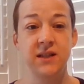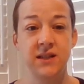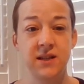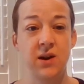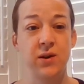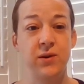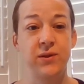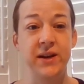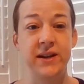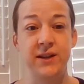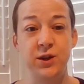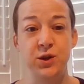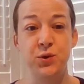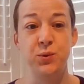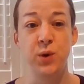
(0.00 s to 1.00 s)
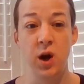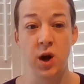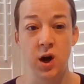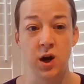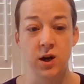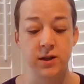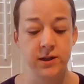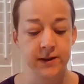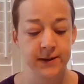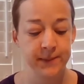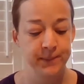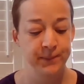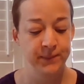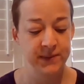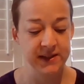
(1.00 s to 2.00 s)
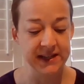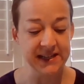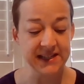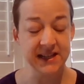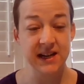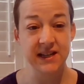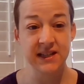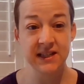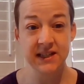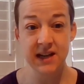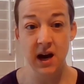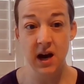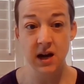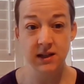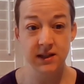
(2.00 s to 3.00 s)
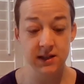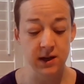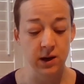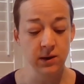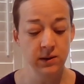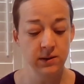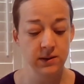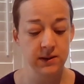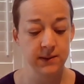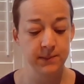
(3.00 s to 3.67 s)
note that you heard? Here's our start note.